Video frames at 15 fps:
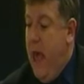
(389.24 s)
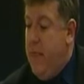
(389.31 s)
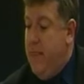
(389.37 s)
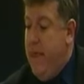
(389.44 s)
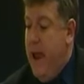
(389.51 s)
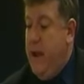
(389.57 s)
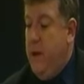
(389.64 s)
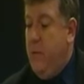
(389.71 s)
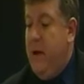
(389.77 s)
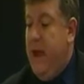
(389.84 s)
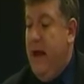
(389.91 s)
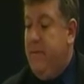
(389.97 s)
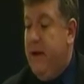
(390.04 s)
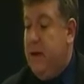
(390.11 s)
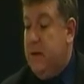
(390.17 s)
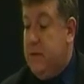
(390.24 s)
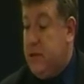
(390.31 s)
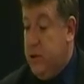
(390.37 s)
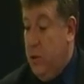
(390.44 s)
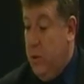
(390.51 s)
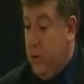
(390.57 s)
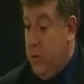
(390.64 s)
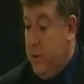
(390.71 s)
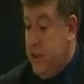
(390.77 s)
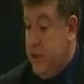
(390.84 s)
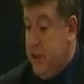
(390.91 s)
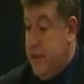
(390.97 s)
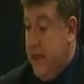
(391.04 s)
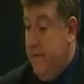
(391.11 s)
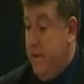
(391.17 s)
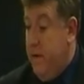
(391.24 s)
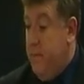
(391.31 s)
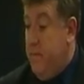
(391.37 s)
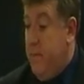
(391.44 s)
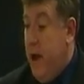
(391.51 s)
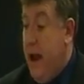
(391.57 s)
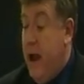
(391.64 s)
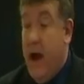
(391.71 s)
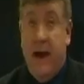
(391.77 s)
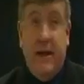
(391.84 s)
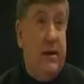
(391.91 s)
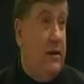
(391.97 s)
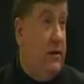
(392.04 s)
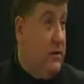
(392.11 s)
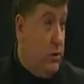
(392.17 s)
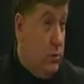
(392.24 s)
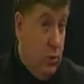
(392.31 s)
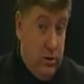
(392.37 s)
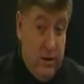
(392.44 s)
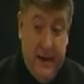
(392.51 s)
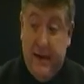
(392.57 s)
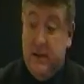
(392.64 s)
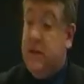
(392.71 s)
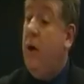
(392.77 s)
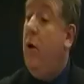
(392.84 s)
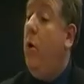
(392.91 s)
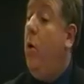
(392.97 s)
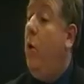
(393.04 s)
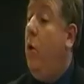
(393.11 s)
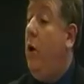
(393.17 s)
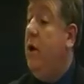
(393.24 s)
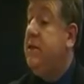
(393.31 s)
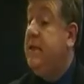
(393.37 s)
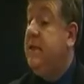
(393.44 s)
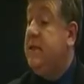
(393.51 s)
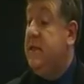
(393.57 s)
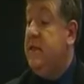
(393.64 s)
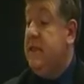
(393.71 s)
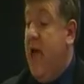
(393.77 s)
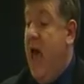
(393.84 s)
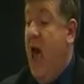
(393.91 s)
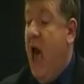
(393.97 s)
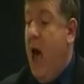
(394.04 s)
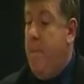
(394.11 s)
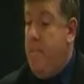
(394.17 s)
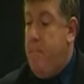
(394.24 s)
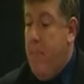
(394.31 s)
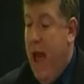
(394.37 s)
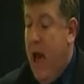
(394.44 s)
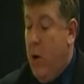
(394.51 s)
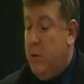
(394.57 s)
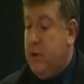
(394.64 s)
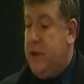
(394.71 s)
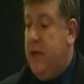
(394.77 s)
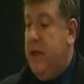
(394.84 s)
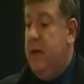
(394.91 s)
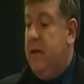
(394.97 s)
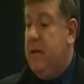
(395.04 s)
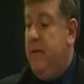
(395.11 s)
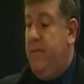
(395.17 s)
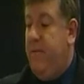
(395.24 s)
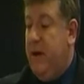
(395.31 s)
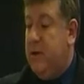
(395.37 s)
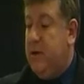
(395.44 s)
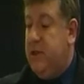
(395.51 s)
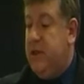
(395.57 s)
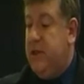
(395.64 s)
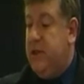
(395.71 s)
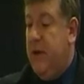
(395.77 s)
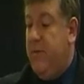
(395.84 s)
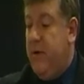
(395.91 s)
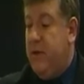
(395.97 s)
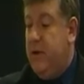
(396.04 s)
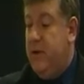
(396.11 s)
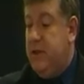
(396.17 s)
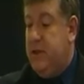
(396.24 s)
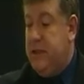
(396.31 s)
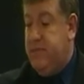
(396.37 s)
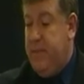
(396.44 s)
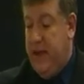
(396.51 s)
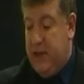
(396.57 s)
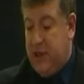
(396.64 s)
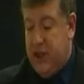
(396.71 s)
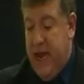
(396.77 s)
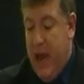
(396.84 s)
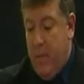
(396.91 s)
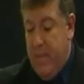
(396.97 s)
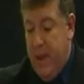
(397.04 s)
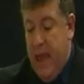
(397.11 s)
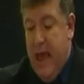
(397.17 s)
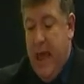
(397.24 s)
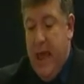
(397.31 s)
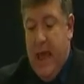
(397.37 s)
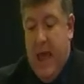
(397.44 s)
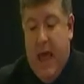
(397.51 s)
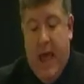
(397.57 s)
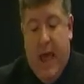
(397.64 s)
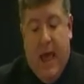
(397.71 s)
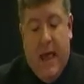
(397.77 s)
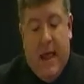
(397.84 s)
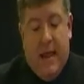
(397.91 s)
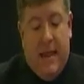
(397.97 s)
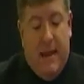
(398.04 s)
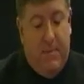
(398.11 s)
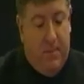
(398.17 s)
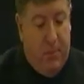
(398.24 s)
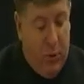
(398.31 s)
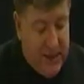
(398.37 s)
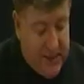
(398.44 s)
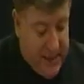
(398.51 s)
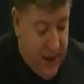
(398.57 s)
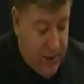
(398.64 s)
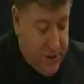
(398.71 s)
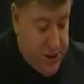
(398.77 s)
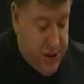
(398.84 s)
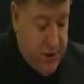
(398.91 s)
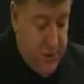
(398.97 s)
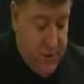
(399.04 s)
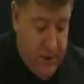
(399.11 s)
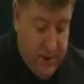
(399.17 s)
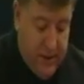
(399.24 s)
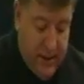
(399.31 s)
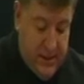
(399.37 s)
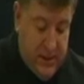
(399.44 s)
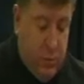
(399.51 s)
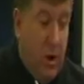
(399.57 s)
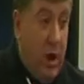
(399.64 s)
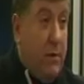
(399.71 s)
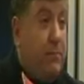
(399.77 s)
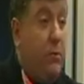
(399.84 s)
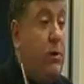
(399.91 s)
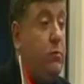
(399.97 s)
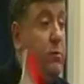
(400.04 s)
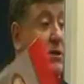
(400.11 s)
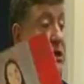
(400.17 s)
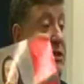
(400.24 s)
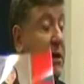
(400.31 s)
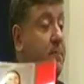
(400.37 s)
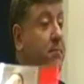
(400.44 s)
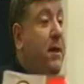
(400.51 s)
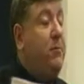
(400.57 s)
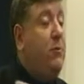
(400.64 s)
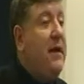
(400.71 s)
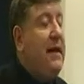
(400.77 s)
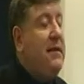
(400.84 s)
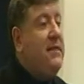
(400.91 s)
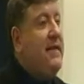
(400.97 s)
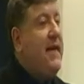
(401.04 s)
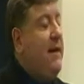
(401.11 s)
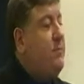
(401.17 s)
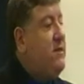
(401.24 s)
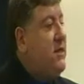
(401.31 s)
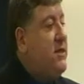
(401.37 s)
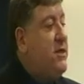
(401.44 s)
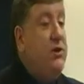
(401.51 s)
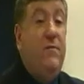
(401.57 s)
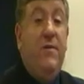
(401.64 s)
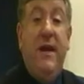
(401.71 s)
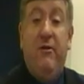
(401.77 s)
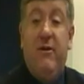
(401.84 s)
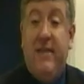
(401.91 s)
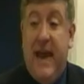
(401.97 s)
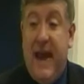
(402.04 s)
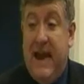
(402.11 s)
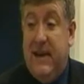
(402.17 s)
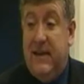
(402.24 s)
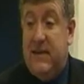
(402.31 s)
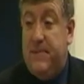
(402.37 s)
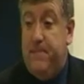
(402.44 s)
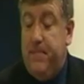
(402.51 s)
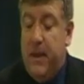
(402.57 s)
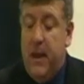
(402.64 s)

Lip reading: Then we have a little talk which is given by either coordinator or assistant about the functions of a good speech. Now, let me point out to you that this workbook, which young people get to keep as a souvenir at the end,